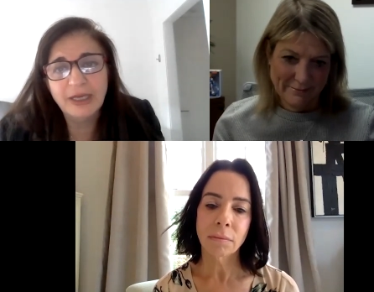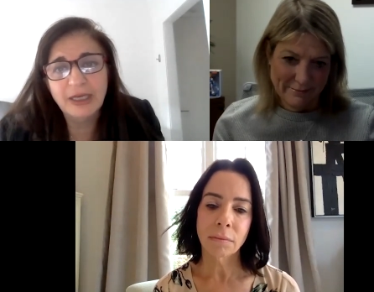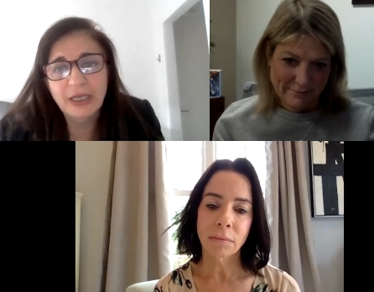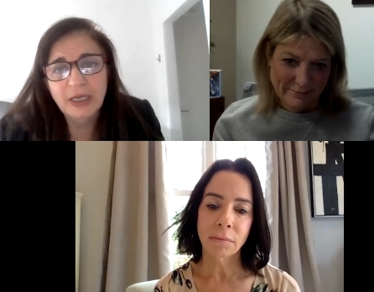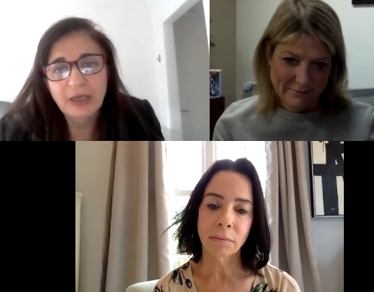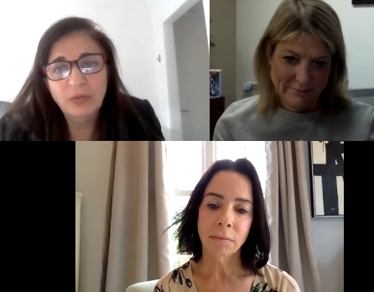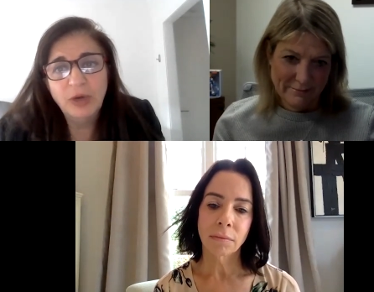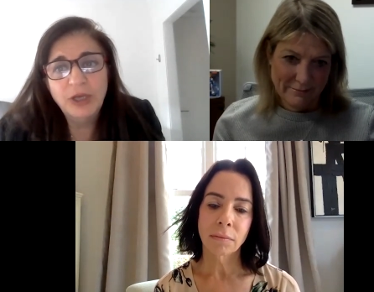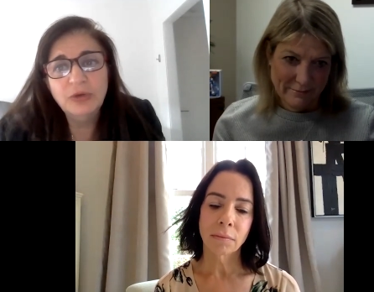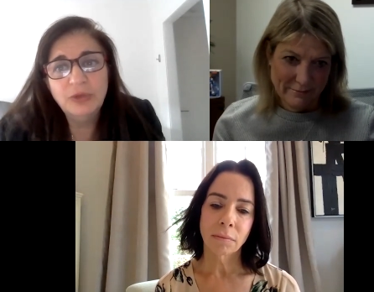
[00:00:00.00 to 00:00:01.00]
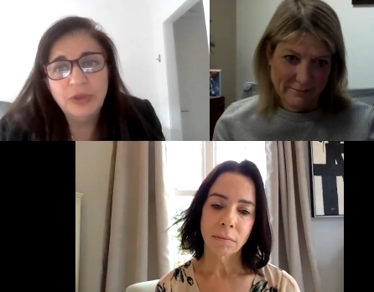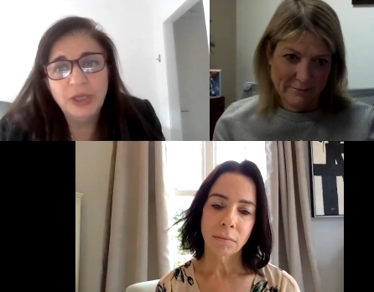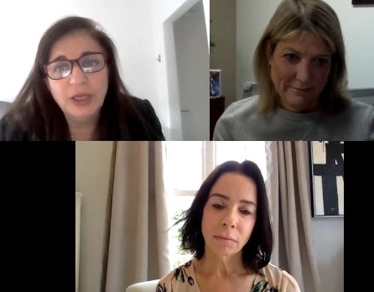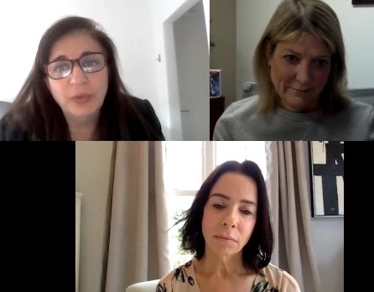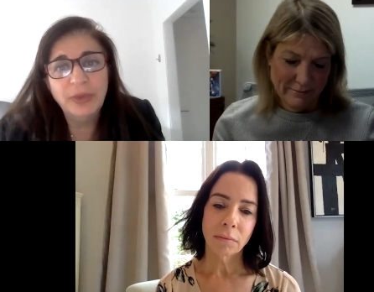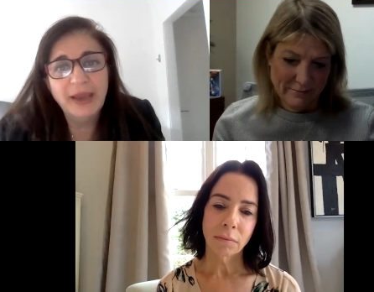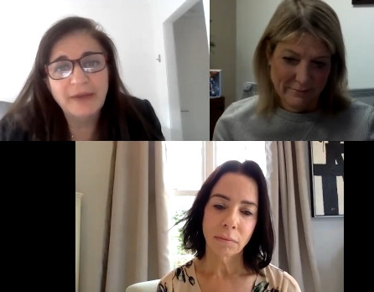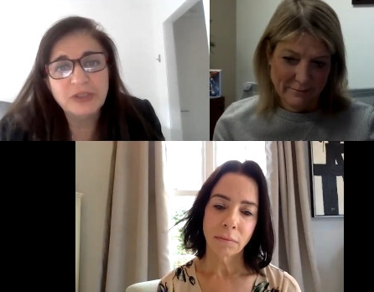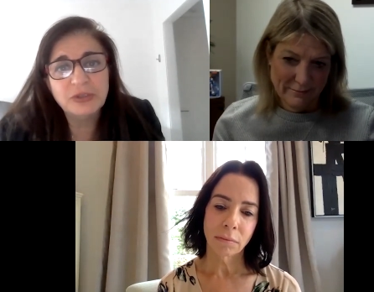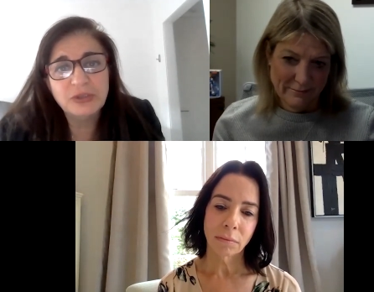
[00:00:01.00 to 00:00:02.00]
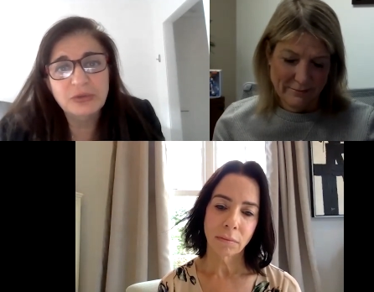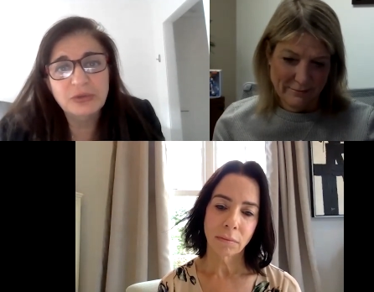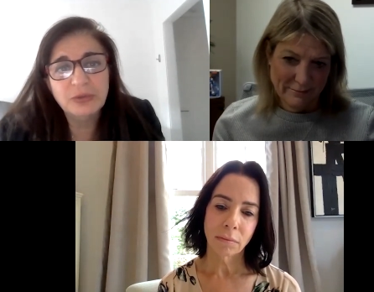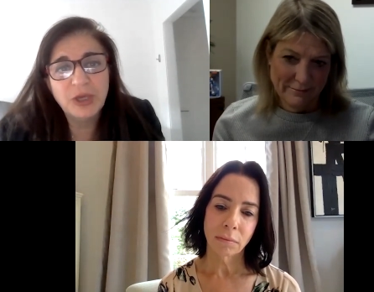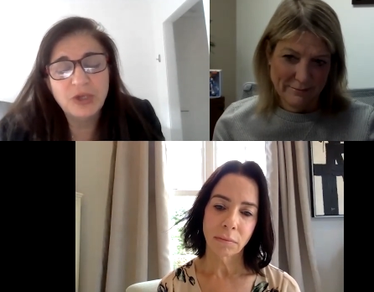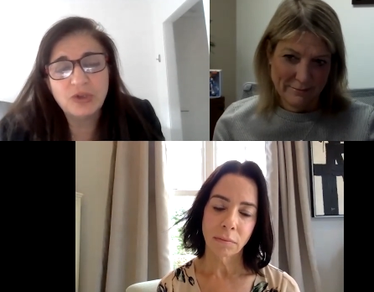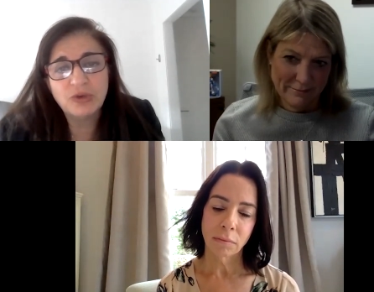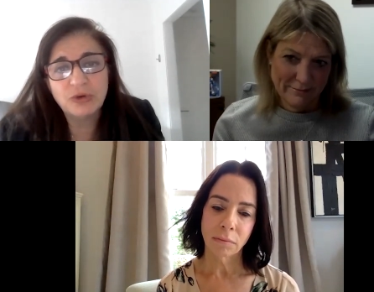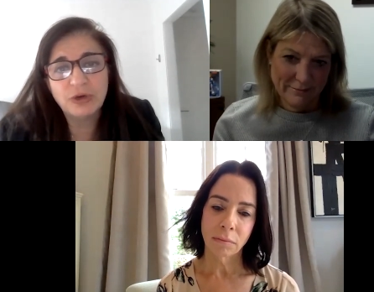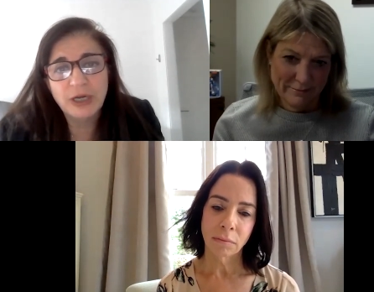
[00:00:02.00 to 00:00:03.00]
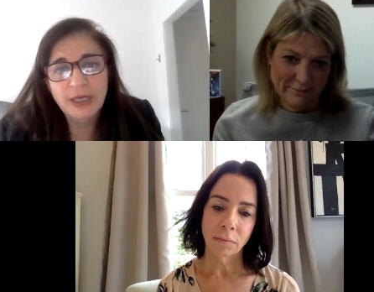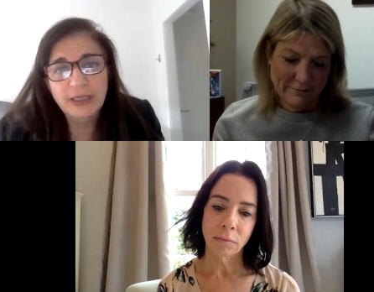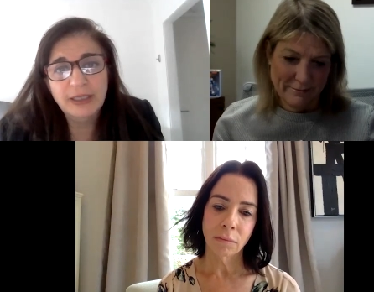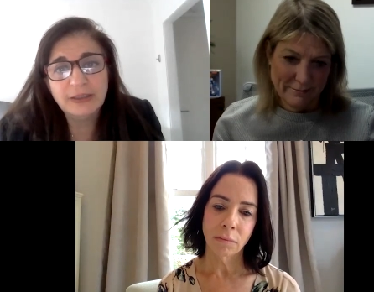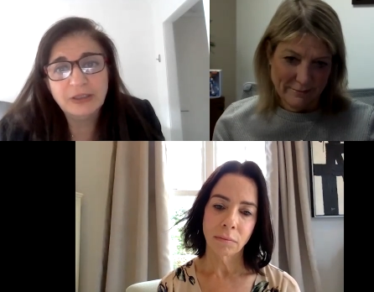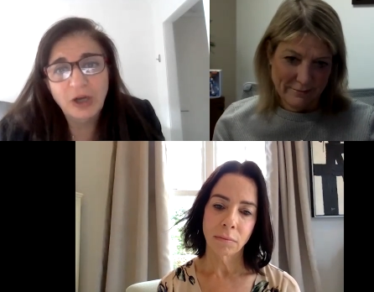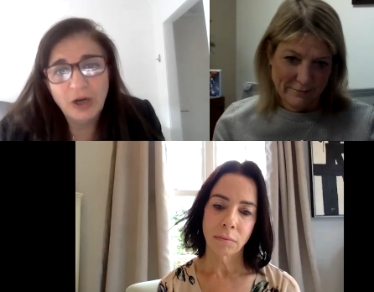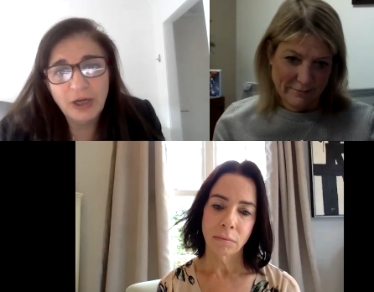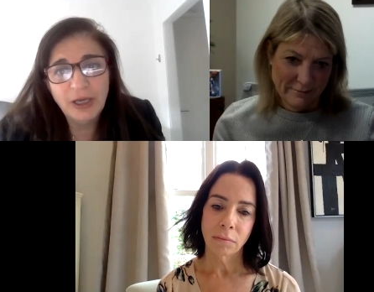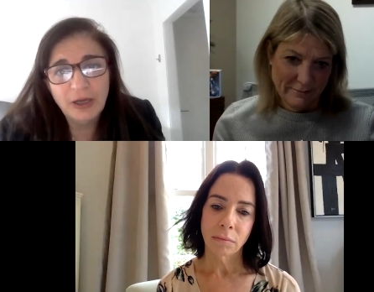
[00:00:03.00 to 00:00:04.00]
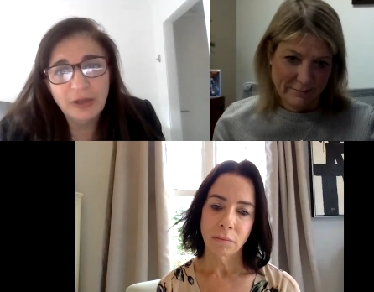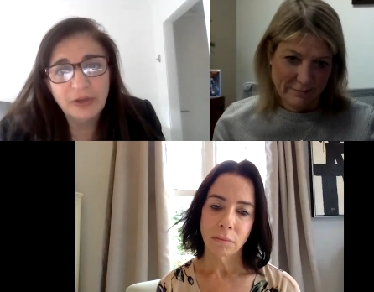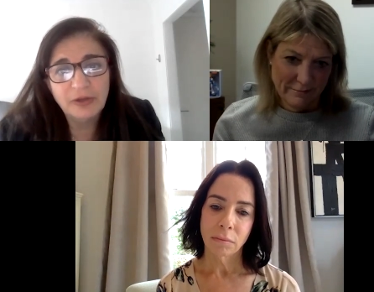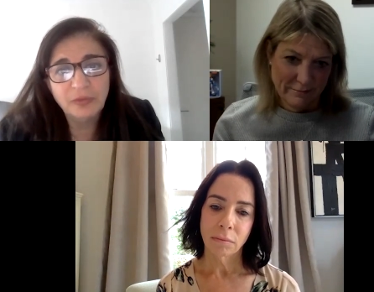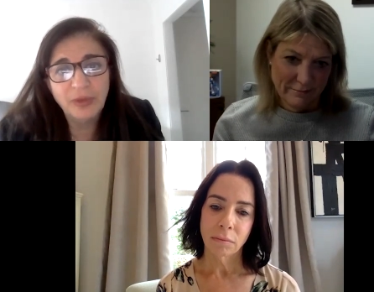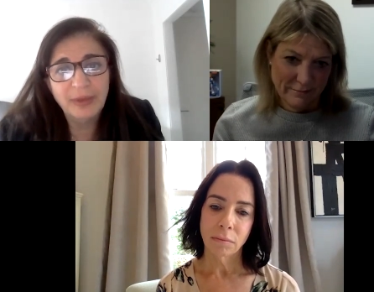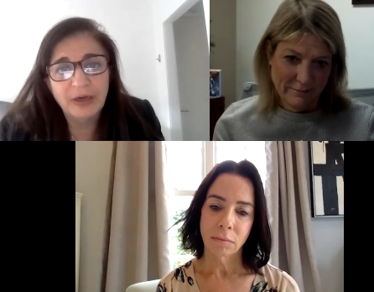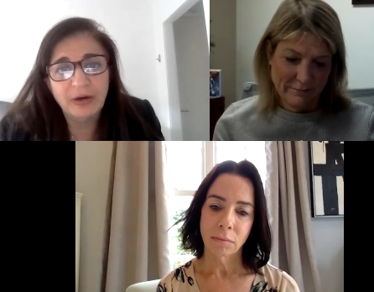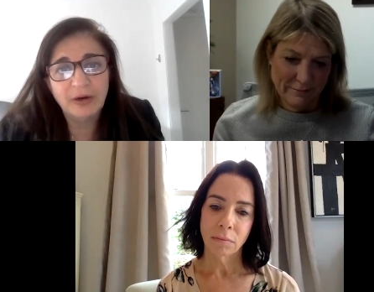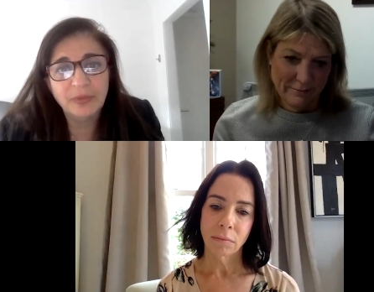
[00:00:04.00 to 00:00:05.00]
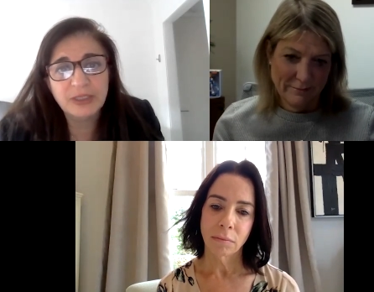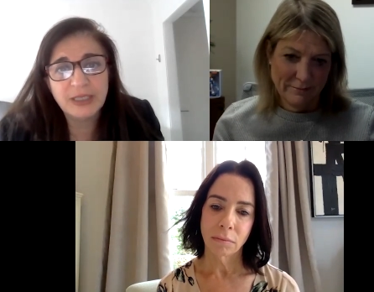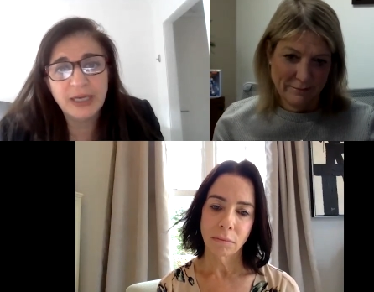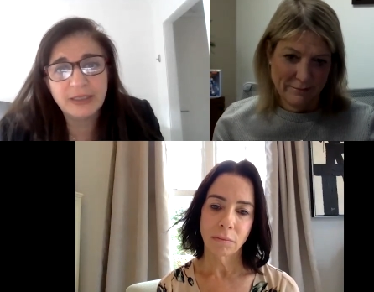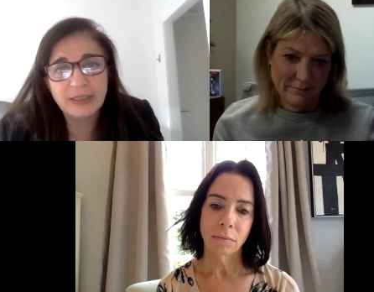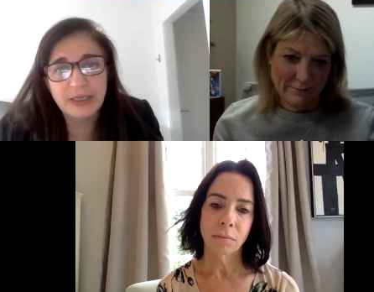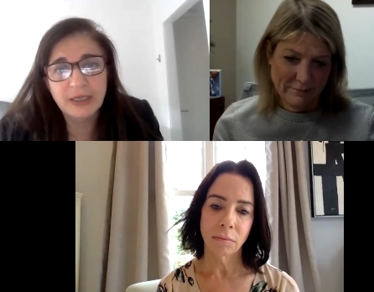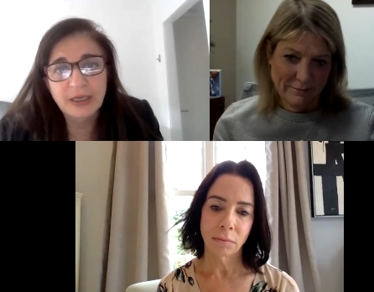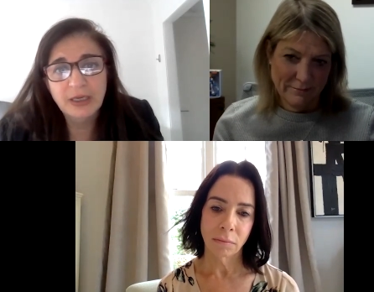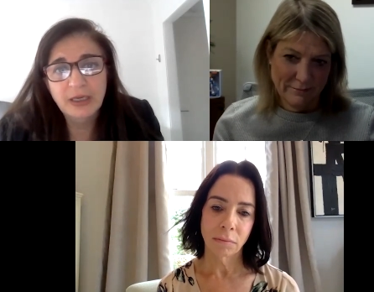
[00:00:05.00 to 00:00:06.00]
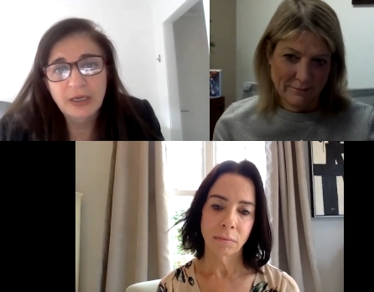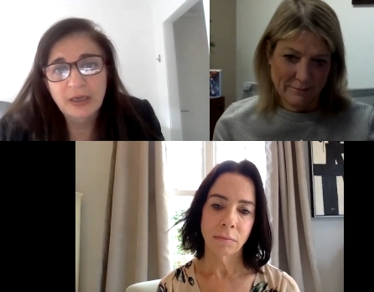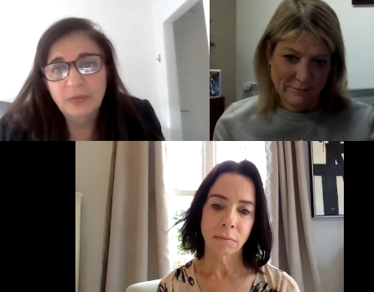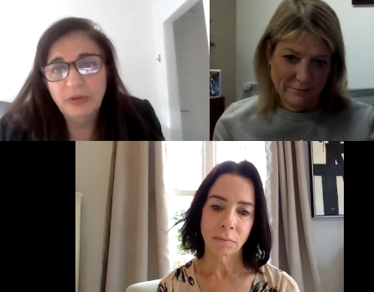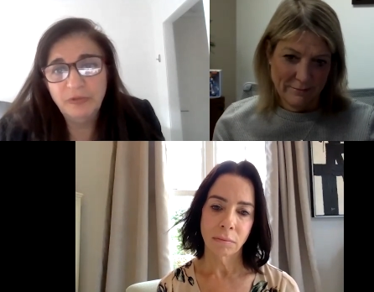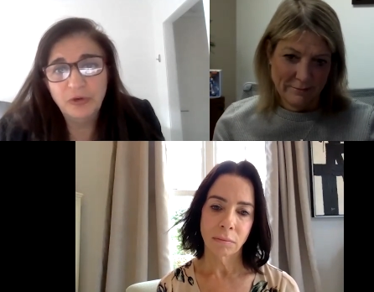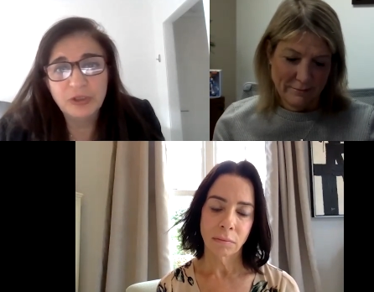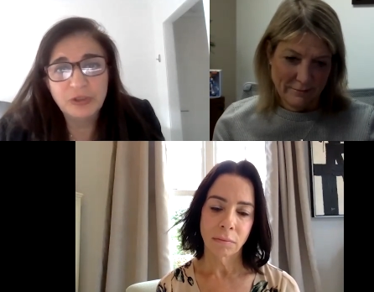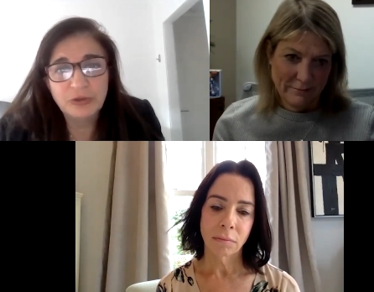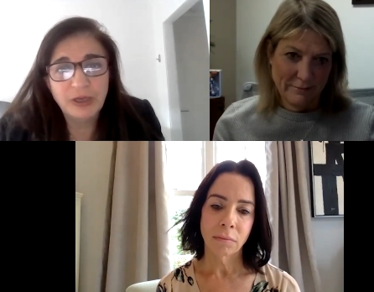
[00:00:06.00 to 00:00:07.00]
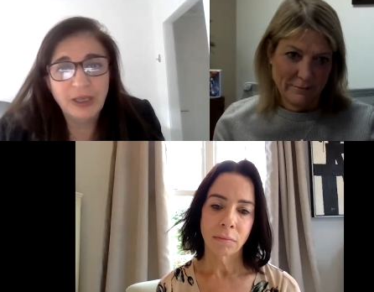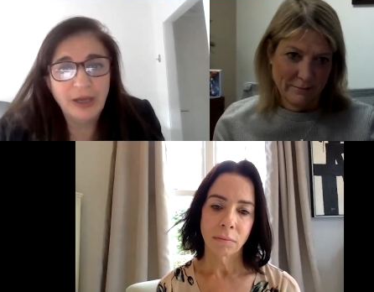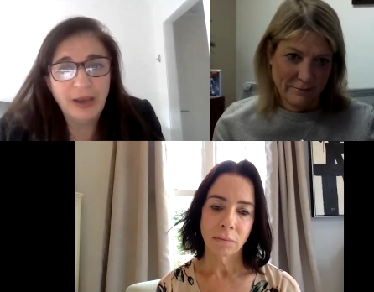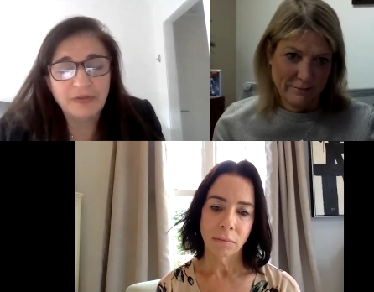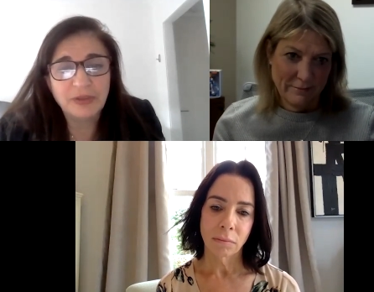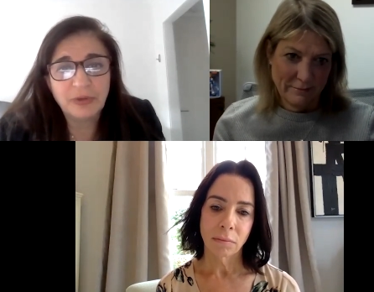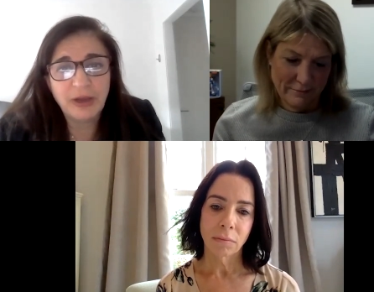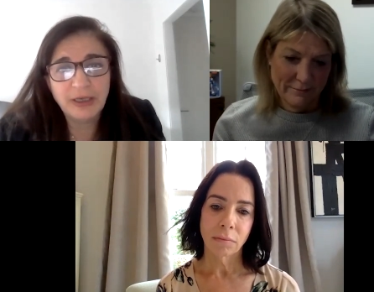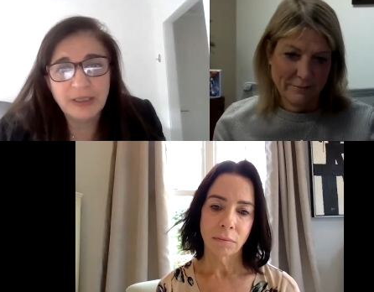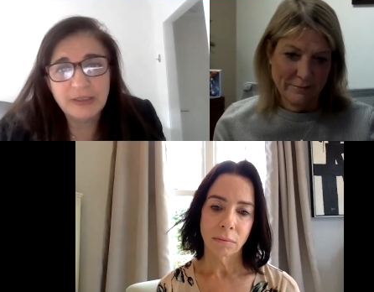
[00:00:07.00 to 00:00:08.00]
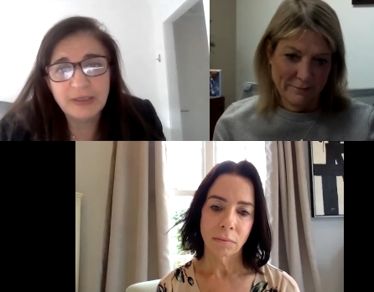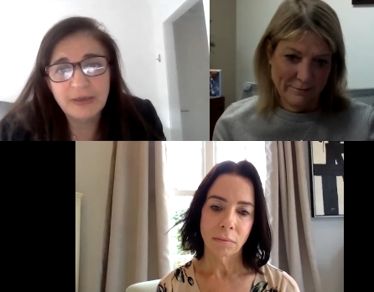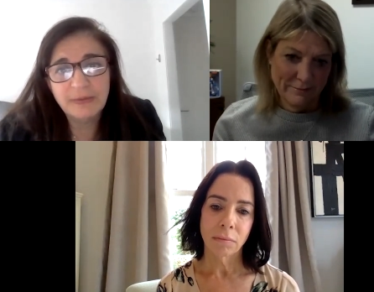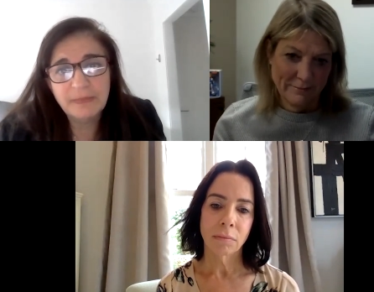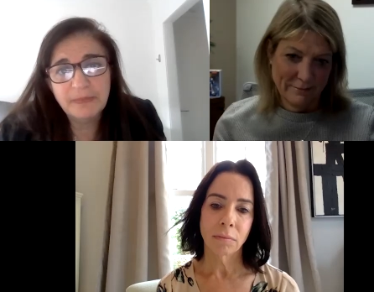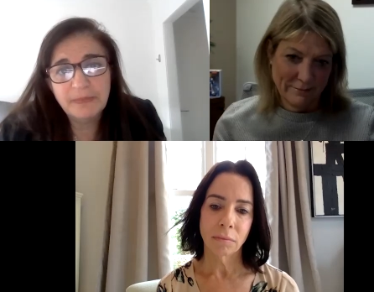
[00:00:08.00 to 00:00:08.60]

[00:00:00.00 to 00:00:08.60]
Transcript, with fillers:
Speaker 1: And what do you think we have to do to make sure that the heart health of women are protected before, during, and after pregnancy?